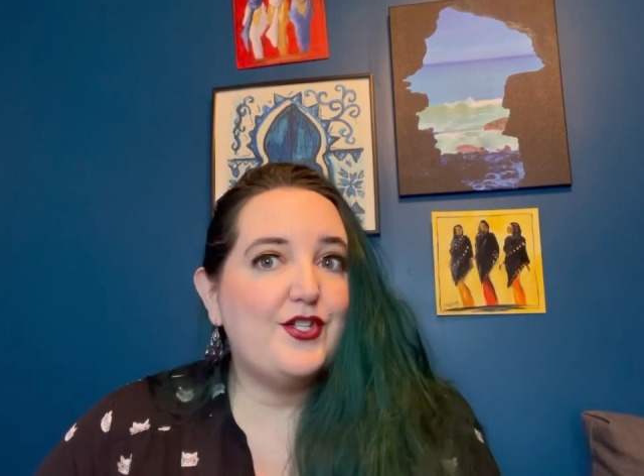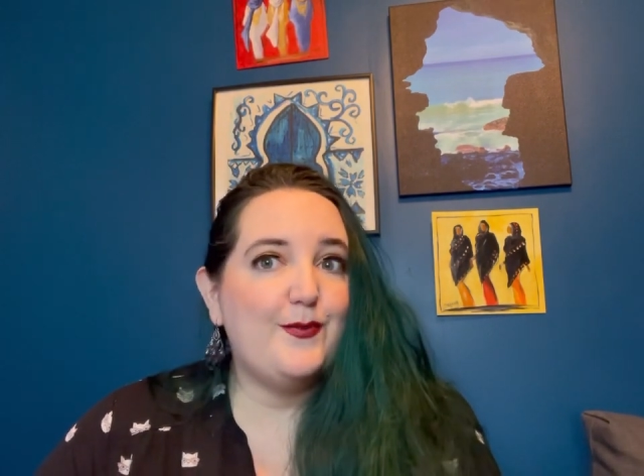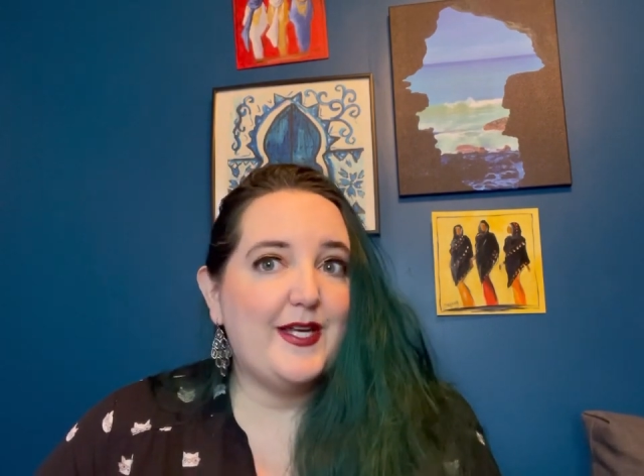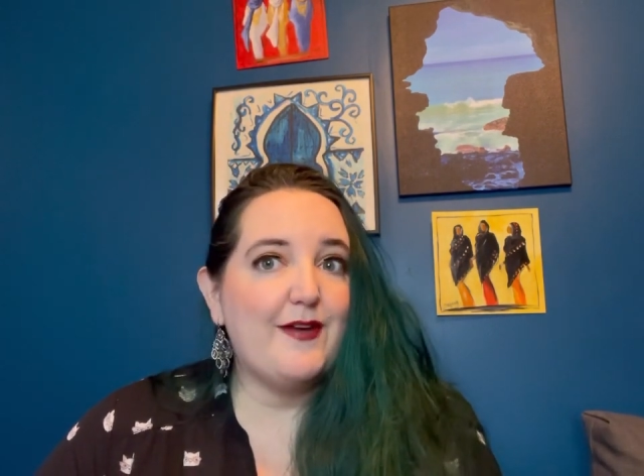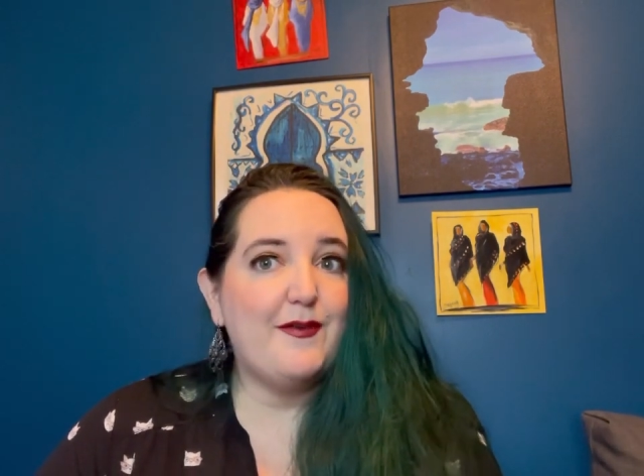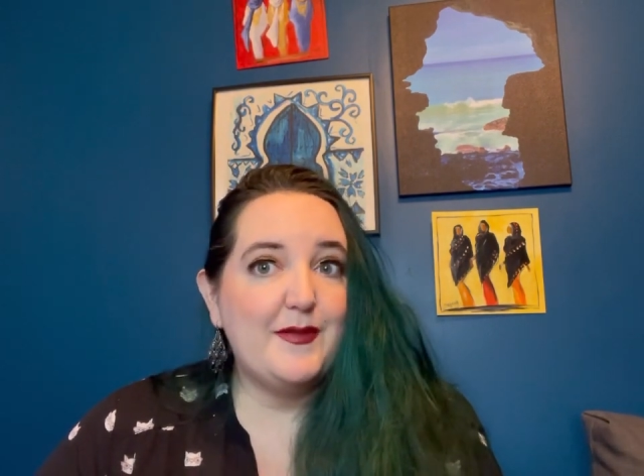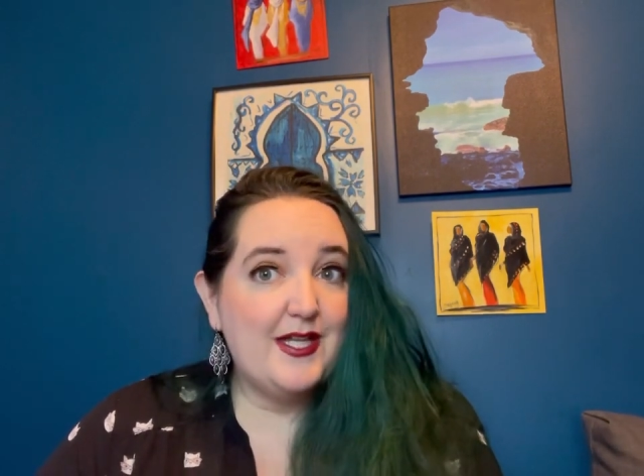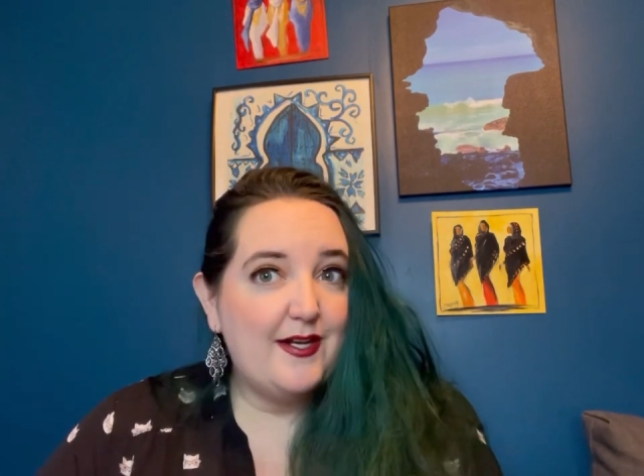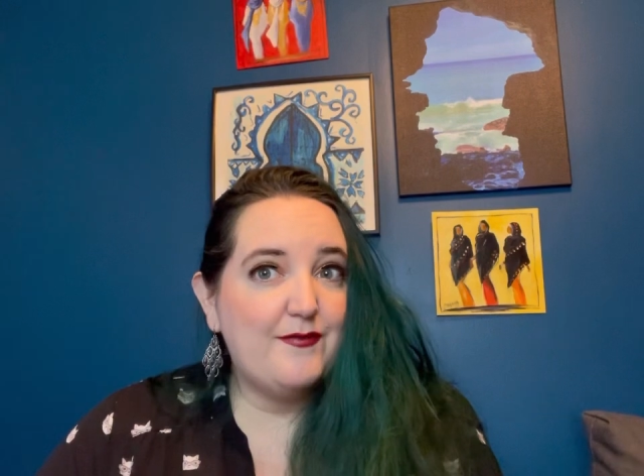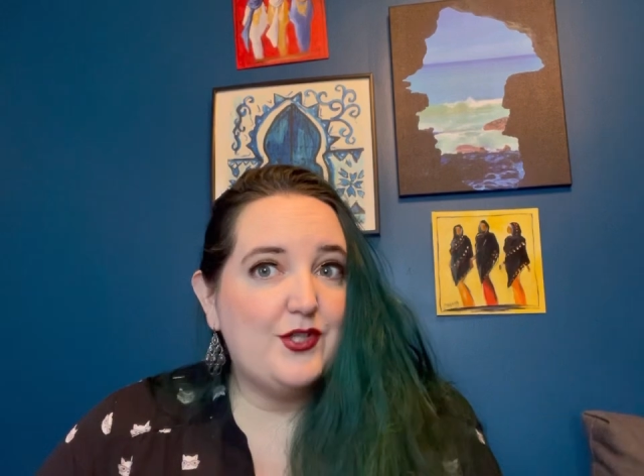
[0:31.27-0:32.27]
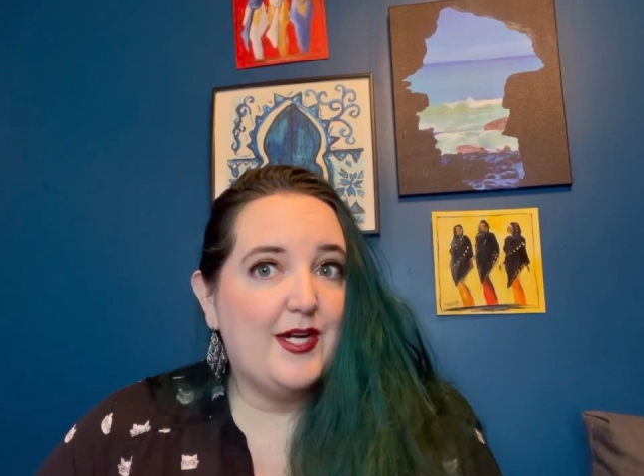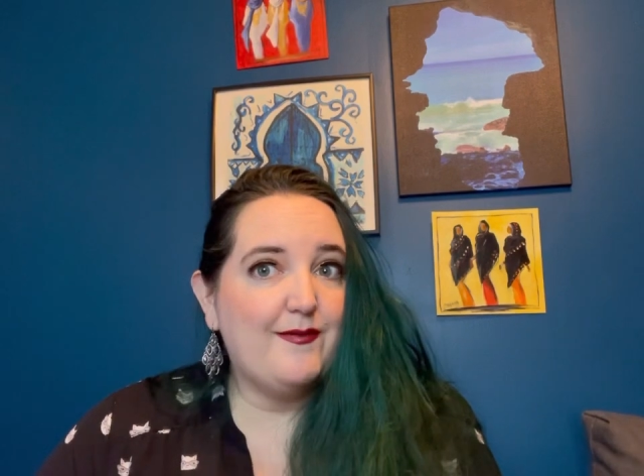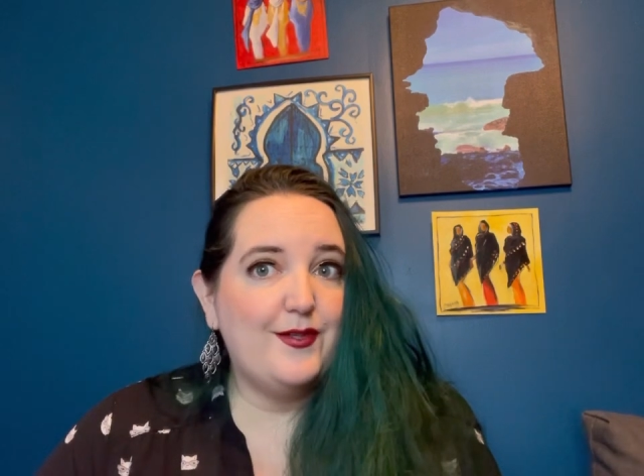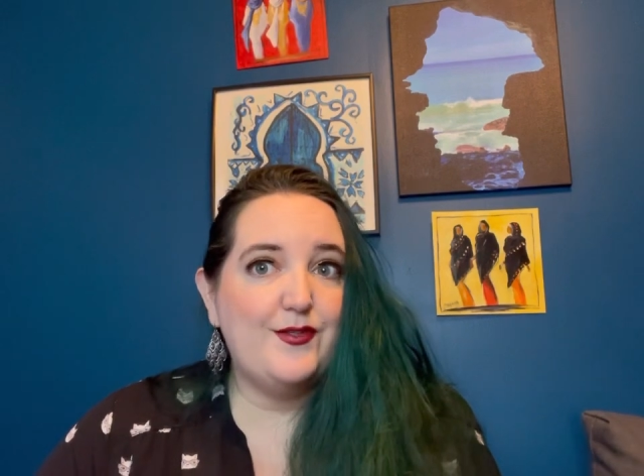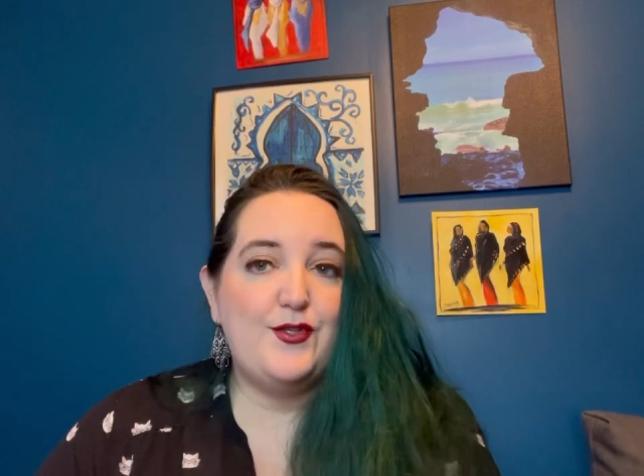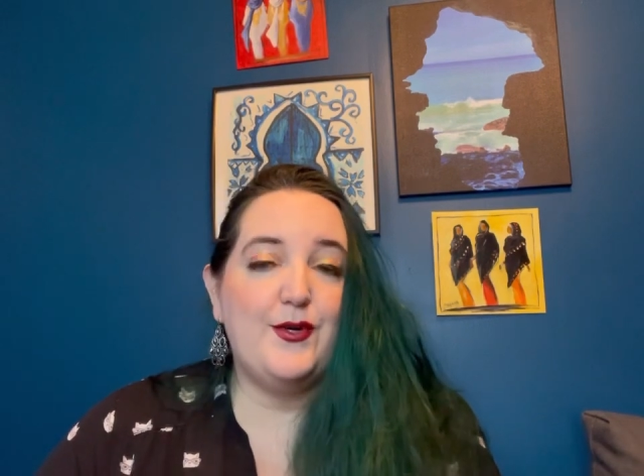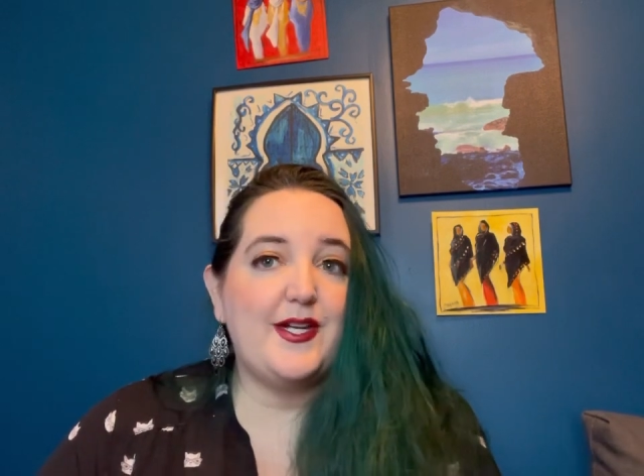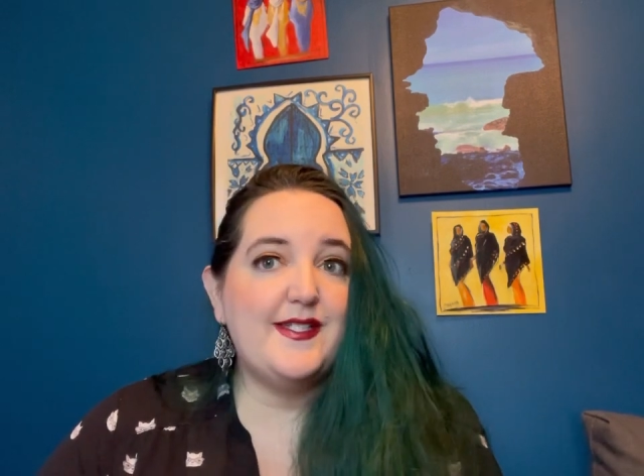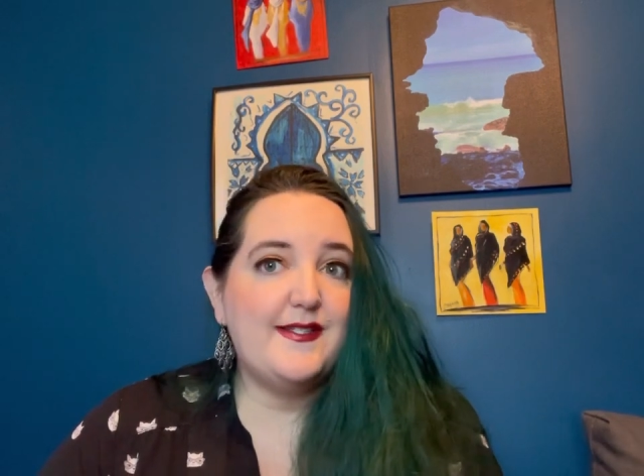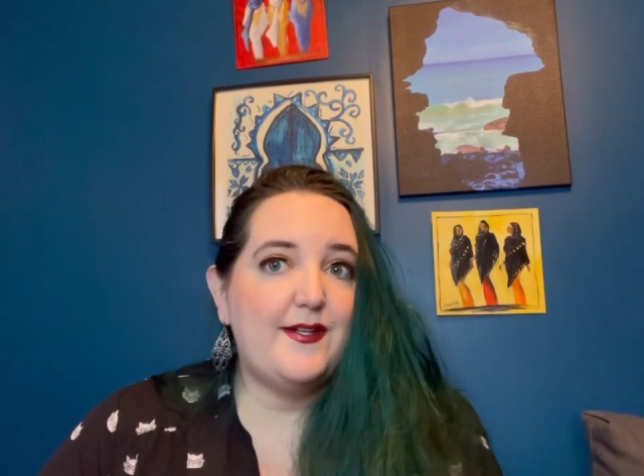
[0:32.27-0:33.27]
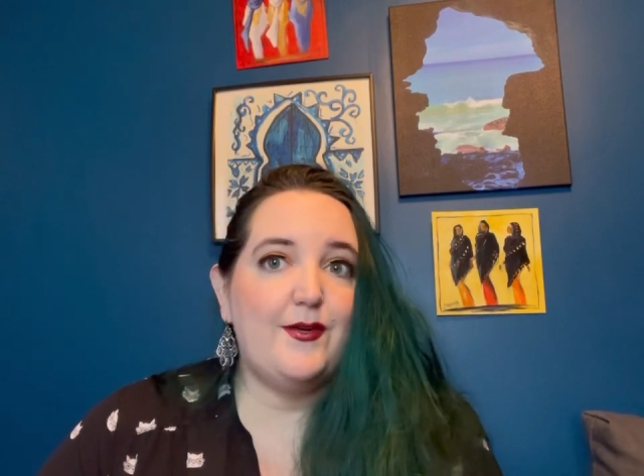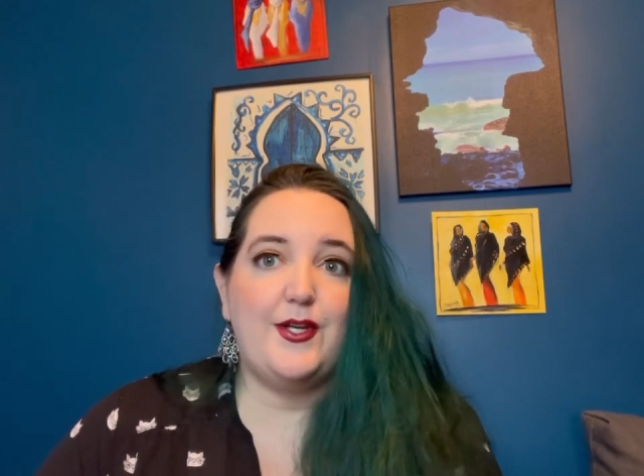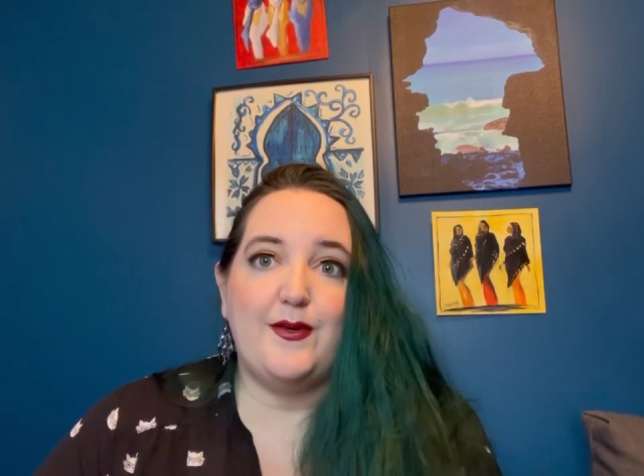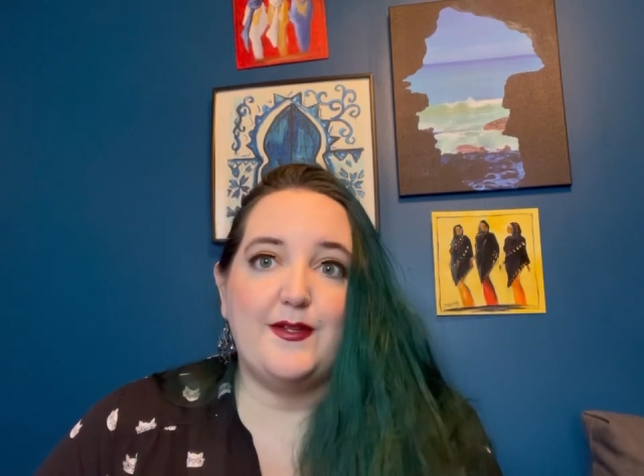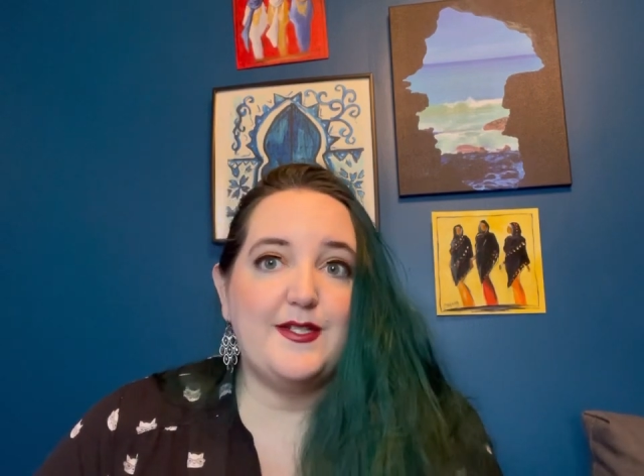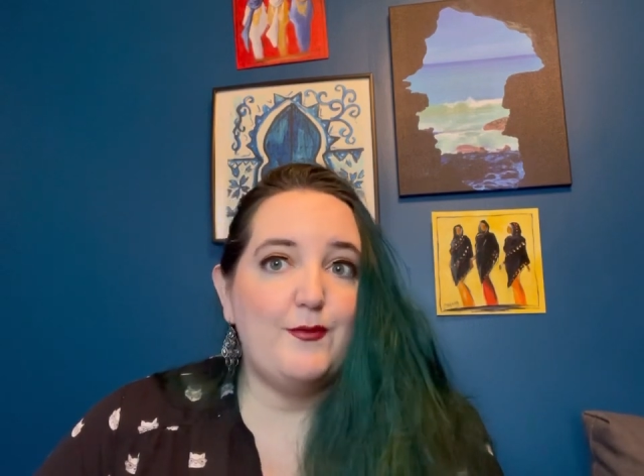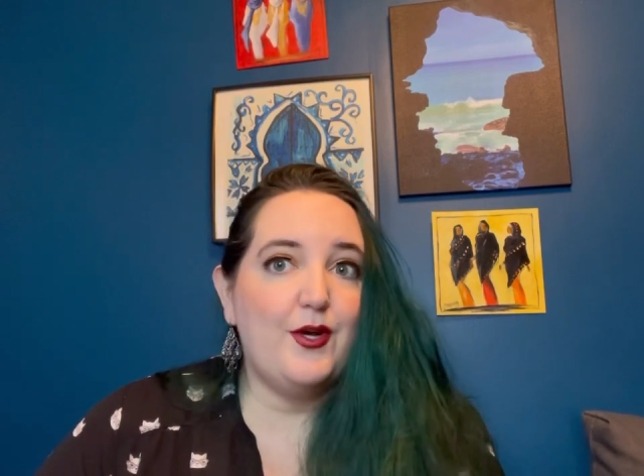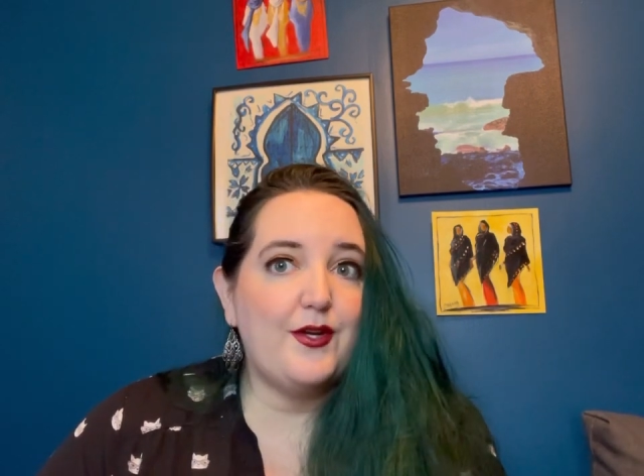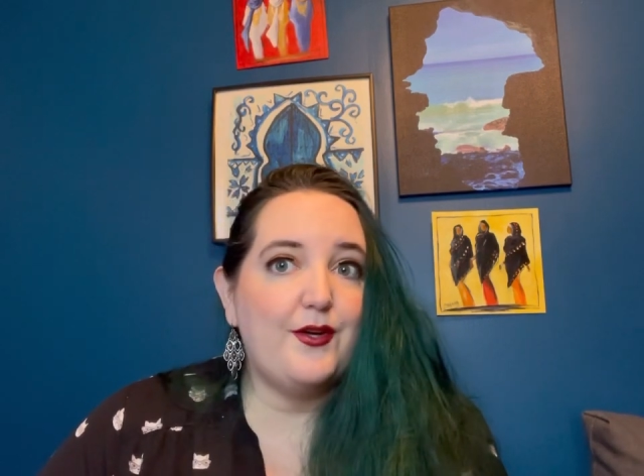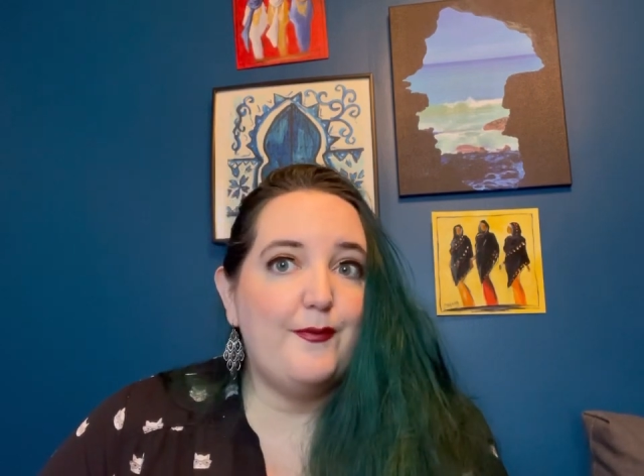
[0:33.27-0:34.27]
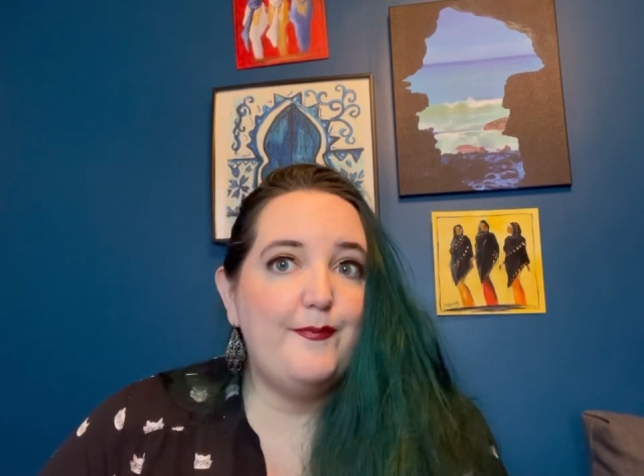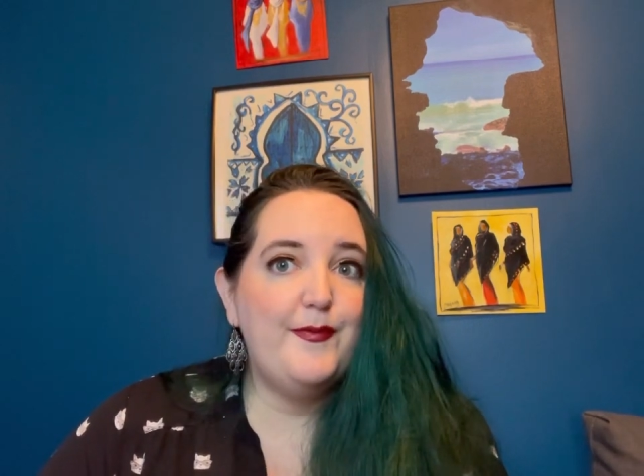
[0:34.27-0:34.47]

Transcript: we get from a lot of travelers who are considering going to Morocco,